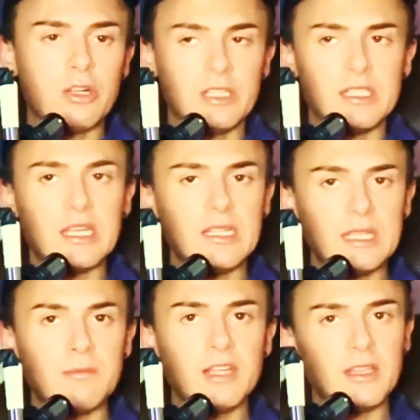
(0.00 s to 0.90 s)
and then say the
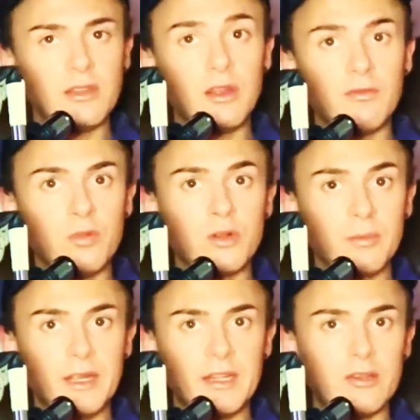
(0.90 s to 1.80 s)
same thing, the Florida
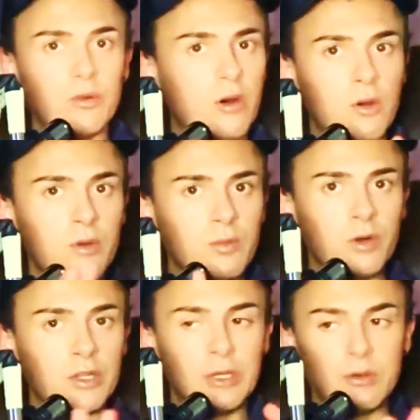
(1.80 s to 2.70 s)
Panhandle, all one
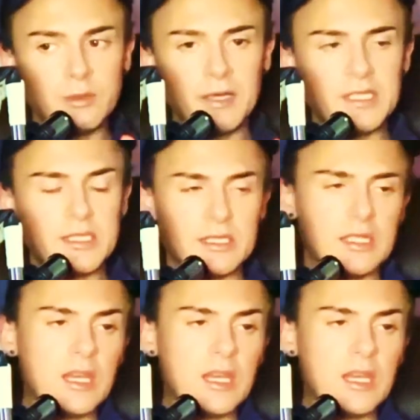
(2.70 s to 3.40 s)
word, no spaces.